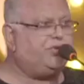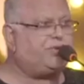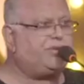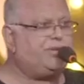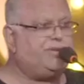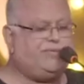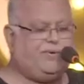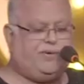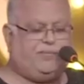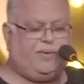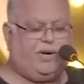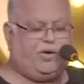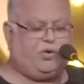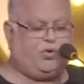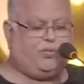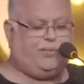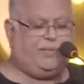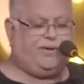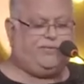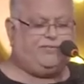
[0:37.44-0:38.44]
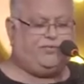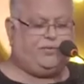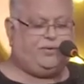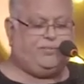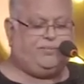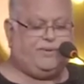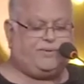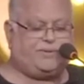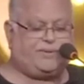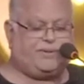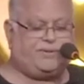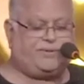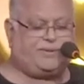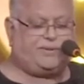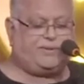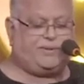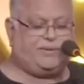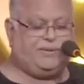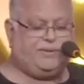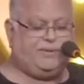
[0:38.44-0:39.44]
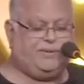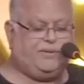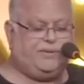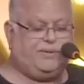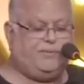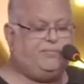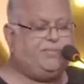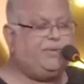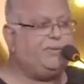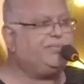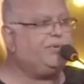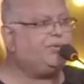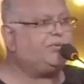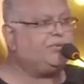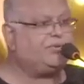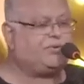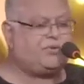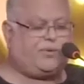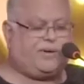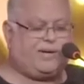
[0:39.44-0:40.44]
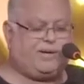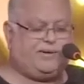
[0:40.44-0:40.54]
conducive environment for the business people to